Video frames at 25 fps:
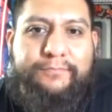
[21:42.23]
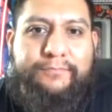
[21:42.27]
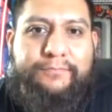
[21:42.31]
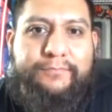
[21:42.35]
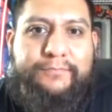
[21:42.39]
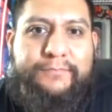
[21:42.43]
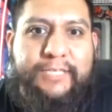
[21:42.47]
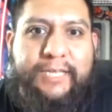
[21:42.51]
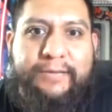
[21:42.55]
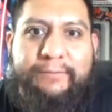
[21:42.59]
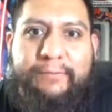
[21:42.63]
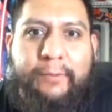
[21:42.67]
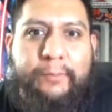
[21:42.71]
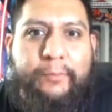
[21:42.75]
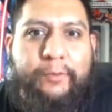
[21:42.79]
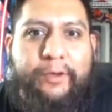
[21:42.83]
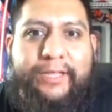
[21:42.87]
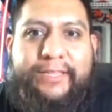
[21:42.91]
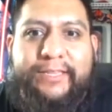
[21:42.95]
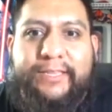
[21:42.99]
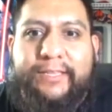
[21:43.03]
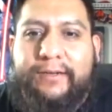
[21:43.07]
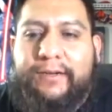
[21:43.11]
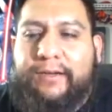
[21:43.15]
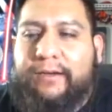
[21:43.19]
I remember I
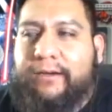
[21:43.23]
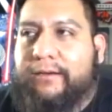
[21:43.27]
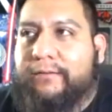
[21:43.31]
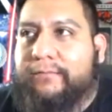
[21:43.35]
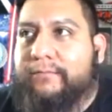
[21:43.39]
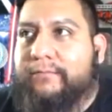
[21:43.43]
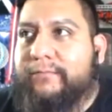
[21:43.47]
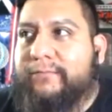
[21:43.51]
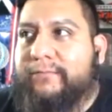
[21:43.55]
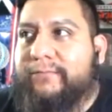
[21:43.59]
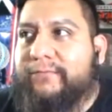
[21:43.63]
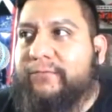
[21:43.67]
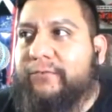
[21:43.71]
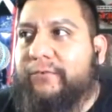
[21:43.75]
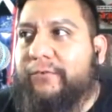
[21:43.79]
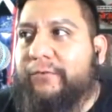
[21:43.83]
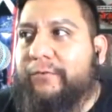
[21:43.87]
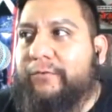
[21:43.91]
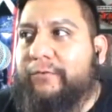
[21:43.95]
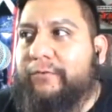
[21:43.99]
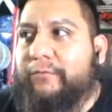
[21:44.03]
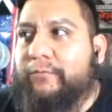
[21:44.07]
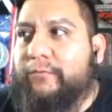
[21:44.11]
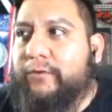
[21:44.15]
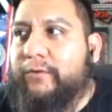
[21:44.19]
did
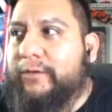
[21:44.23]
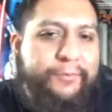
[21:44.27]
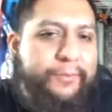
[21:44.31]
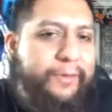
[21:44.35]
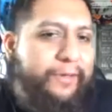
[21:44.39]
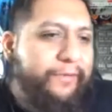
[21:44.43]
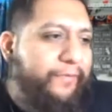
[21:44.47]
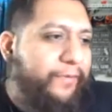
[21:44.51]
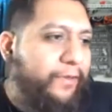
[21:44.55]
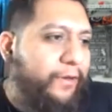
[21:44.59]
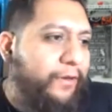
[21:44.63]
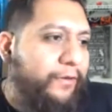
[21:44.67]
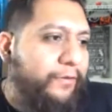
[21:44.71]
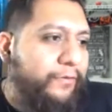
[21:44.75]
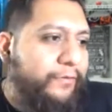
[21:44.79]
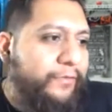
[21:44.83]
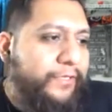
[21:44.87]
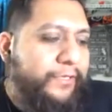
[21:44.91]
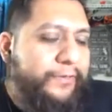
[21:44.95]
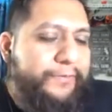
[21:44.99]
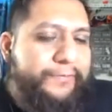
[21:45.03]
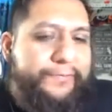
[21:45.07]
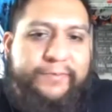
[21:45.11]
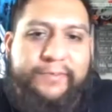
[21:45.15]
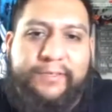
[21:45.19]
for one of my videos
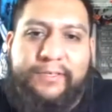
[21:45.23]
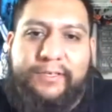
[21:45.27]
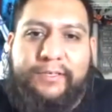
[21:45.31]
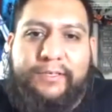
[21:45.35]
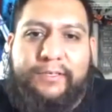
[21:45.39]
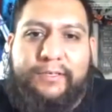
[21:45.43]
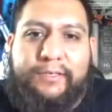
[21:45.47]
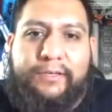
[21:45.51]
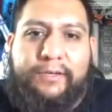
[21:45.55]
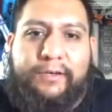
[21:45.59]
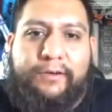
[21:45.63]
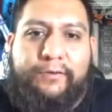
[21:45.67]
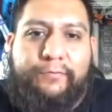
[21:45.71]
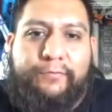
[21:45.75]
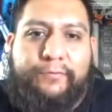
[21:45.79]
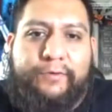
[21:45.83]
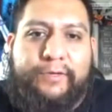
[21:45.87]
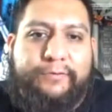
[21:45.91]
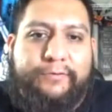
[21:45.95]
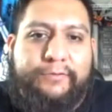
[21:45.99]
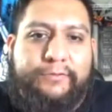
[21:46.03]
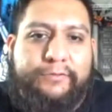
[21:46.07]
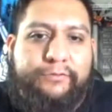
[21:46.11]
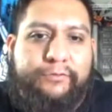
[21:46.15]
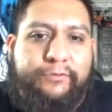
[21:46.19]
of when
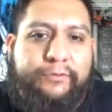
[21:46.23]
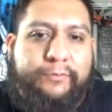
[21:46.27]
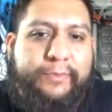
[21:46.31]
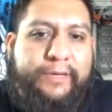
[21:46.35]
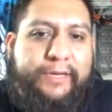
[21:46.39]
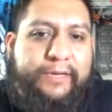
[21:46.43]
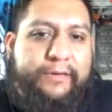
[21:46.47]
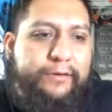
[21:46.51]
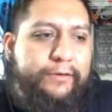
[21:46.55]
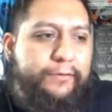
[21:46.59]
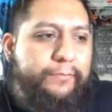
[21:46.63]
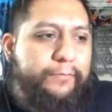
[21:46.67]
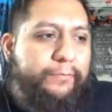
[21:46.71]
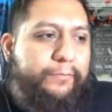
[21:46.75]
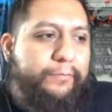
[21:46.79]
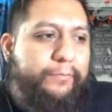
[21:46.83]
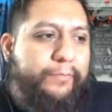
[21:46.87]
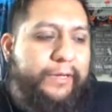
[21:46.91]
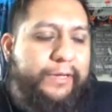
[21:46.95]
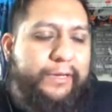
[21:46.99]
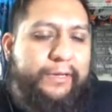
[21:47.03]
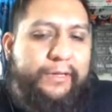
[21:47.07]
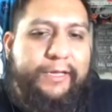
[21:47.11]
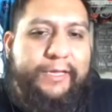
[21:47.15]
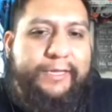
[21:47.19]
I was doing my
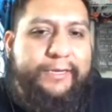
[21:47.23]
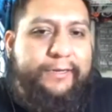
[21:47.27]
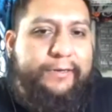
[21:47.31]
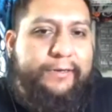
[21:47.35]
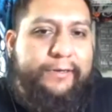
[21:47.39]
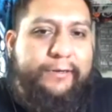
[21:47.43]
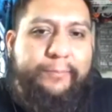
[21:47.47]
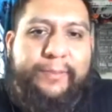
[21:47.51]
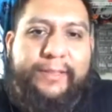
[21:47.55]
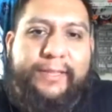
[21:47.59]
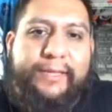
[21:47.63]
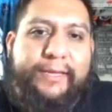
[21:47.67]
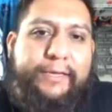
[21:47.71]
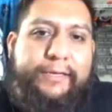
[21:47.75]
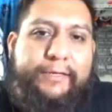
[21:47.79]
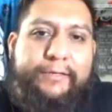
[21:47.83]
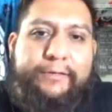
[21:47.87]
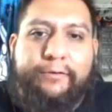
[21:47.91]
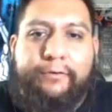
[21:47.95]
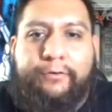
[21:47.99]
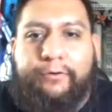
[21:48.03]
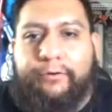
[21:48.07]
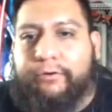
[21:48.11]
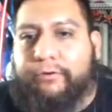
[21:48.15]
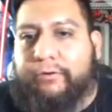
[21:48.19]
how to apply
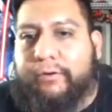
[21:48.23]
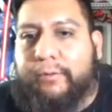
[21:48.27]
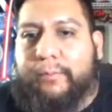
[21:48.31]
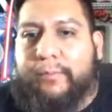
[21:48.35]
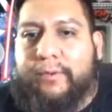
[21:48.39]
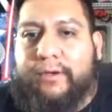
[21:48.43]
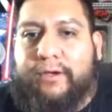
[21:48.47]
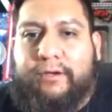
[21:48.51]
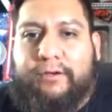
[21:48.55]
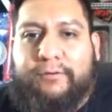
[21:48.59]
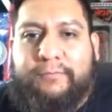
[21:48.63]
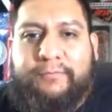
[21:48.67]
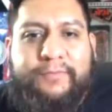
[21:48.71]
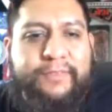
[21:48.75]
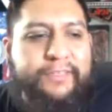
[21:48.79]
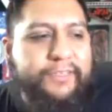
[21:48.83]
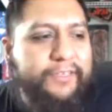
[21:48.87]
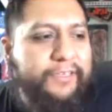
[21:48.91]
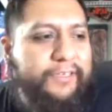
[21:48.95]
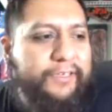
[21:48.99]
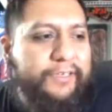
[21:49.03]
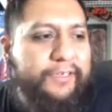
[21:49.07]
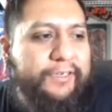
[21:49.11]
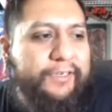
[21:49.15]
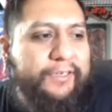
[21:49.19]
oil and balm,
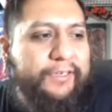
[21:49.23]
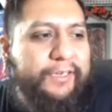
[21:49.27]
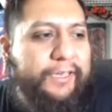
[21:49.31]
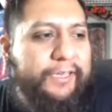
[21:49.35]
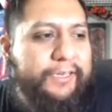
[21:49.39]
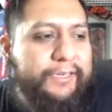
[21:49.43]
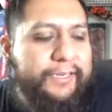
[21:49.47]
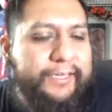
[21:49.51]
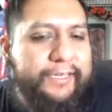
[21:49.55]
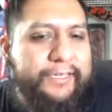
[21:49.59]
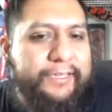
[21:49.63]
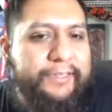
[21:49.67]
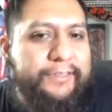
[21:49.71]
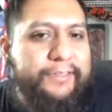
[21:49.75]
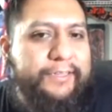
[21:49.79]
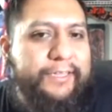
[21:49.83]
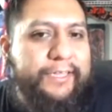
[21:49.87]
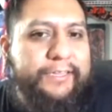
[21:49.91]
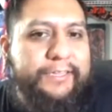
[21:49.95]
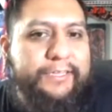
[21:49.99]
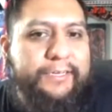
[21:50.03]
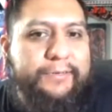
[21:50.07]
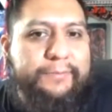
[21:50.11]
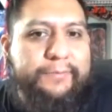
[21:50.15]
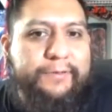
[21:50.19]
and I
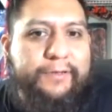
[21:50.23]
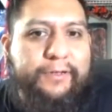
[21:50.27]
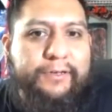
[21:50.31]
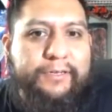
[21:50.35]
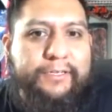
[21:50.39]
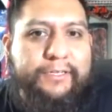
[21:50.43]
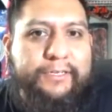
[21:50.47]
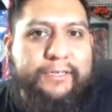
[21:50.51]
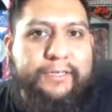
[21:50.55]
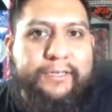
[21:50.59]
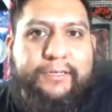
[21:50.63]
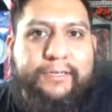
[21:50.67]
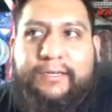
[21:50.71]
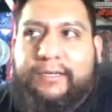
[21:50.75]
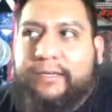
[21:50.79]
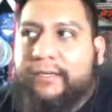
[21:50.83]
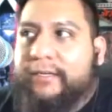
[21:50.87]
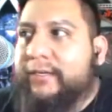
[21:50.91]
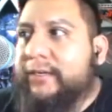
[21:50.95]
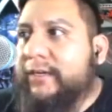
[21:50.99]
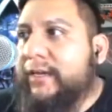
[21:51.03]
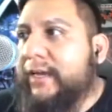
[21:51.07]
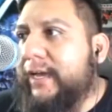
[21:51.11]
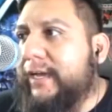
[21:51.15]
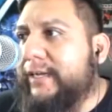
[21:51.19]
ended up calling the
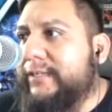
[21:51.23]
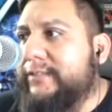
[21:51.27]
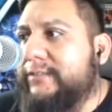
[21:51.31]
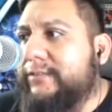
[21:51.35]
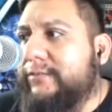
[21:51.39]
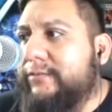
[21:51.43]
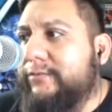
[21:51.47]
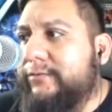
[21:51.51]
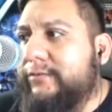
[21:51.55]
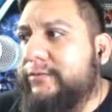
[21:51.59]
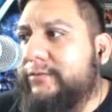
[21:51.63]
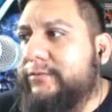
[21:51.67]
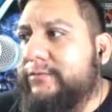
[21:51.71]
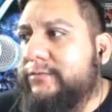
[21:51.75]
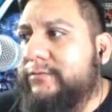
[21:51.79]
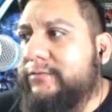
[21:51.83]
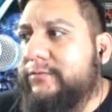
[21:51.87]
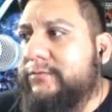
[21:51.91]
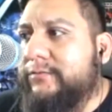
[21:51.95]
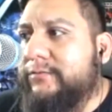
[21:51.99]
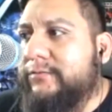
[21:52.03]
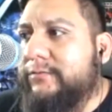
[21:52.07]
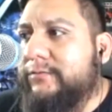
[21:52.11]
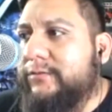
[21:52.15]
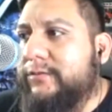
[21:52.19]
oxhorn
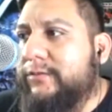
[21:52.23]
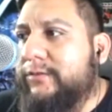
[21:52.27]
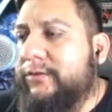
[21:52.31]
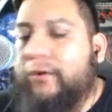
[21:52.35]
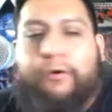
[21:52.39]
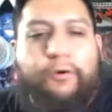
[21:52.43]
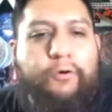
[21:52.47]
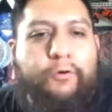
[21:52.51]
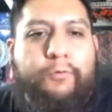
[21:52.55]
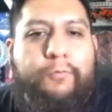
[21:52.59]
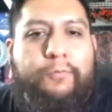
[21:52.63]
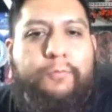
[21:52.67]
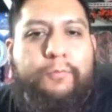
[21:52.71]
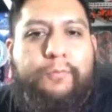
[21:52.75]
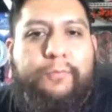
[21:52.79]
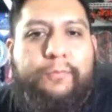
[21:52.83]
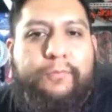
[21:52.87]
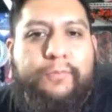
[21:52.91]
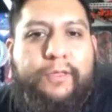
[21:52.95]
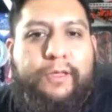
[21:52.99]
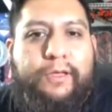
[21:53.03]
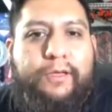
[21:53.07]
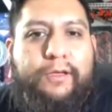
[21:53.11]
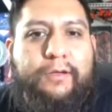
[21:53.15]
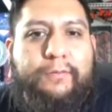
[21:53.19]
comb
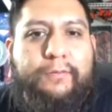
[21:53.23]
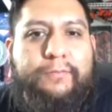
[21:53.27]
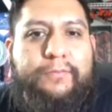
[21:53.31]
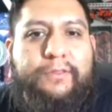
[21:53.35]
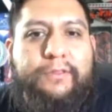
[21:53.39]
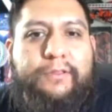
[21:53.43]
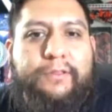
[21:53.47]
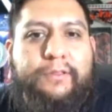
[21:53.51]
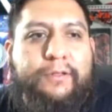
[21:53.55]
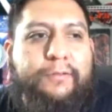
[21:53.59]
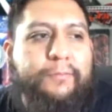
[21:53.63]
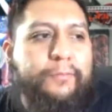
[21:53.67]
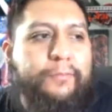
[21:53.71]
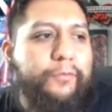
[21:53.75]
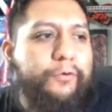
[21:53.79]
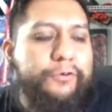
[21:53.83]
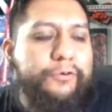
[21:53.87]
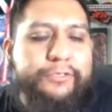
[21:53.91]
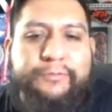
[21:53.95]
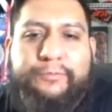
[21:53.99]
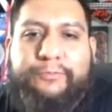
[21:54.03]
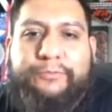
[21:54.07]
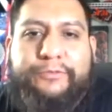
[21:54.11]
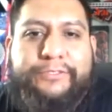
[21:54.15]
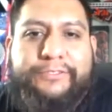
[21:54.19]
the
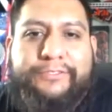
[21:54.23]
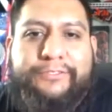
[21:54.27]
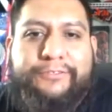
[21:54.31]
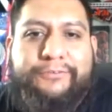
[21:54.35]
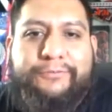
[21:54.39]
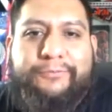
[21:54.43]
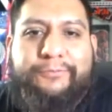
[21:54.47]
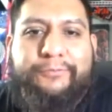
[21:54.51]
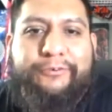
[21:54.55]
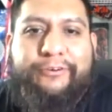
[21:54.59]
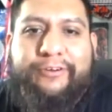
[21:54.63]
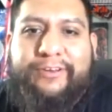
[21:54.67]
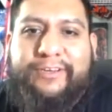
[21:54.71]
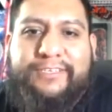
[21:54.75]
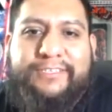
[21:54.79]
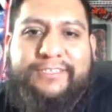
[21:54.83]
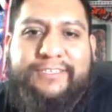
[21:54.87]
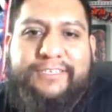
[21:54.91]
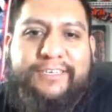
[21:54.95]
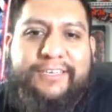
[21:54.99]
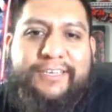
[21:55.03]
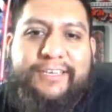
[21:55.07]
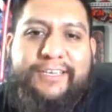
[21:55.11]
Boris bristle brush.